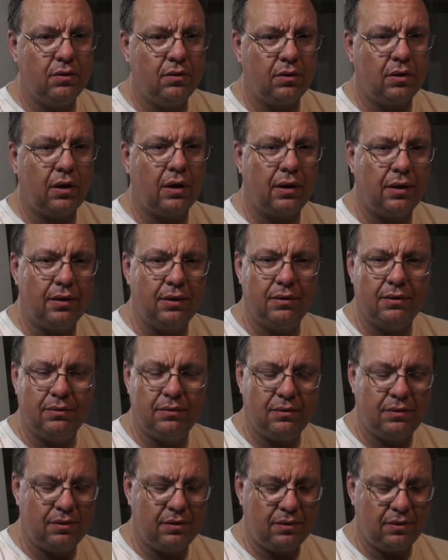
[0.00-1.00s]
alright,
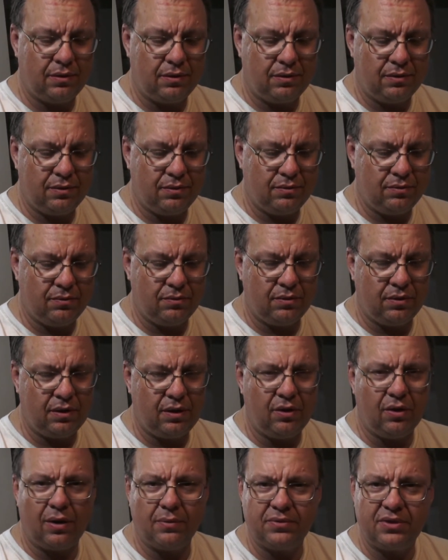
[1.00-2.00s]

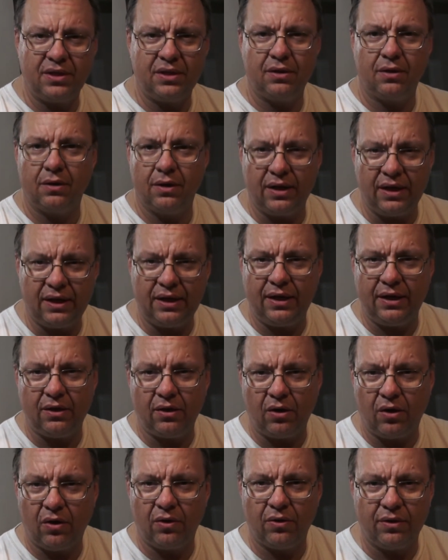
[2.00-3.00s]
you know, I'm sitting there eating
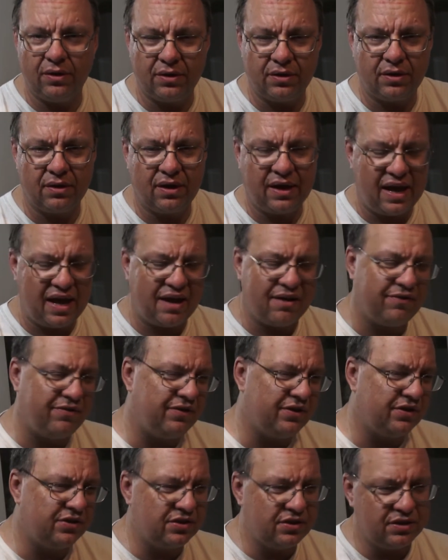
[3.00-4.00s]
all the
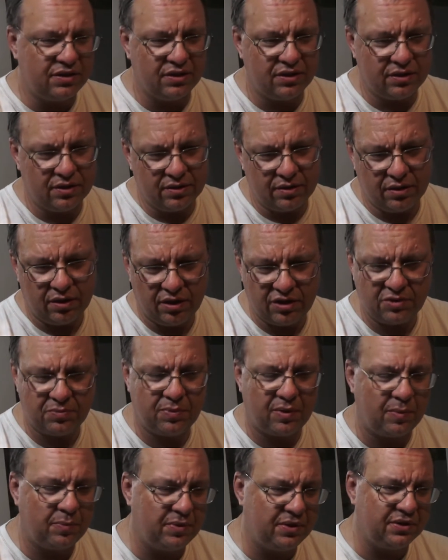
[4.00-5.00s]
catfish and the hush
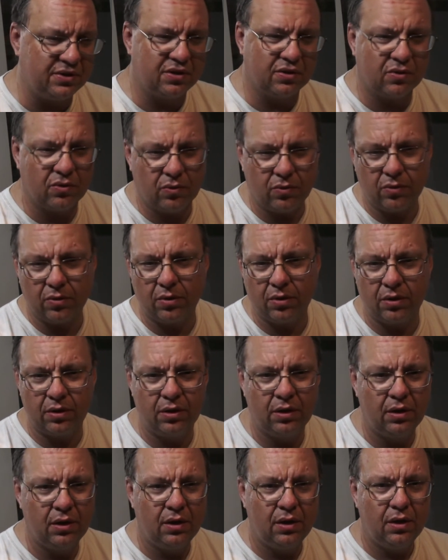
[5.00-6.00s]
puppies, the
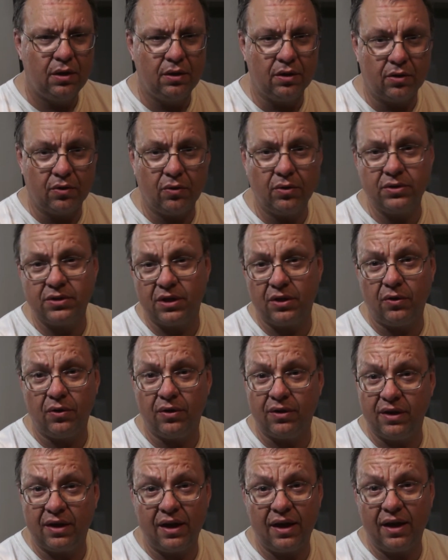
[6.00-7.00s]
corn. The corn's the
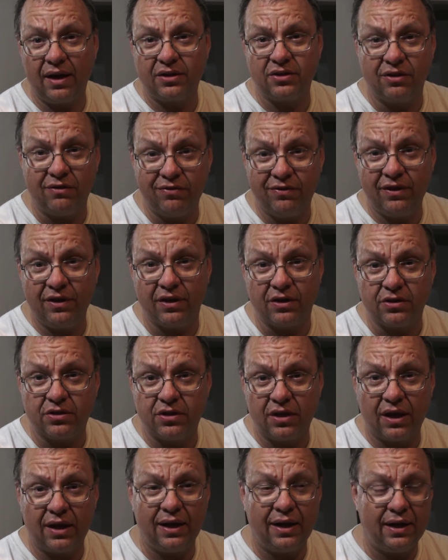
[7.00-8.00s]
only thing I actually
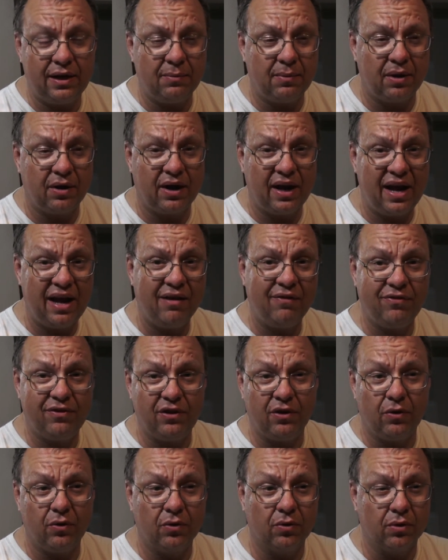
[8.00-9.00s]
finished. I ate about half
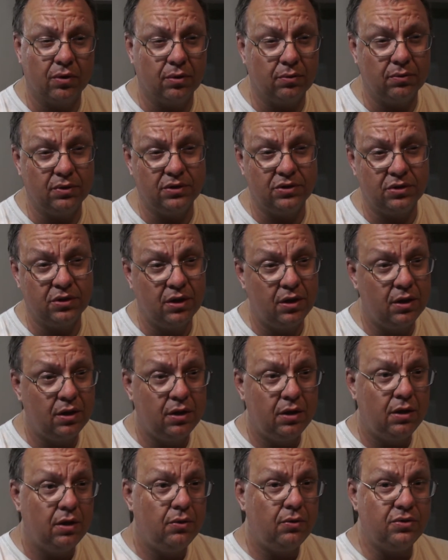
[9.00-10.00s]
the okra, which
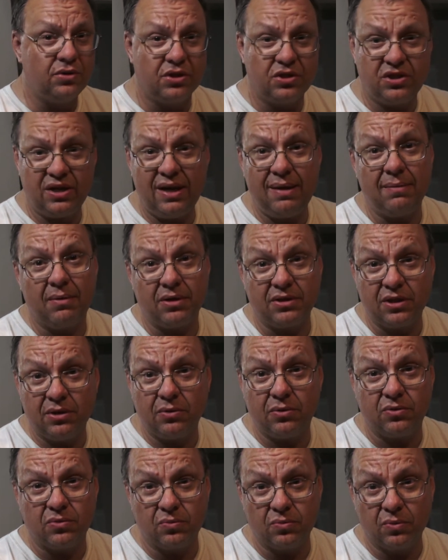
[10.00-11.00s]
was a shame because it
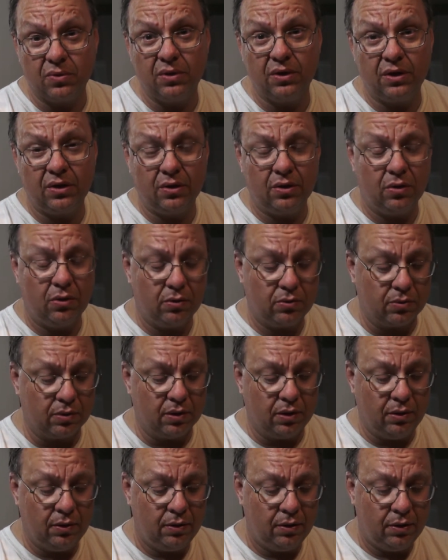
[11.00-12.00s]
was really good
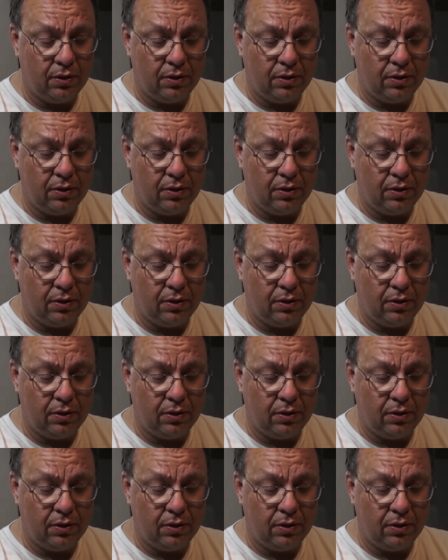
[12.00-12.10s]
okra.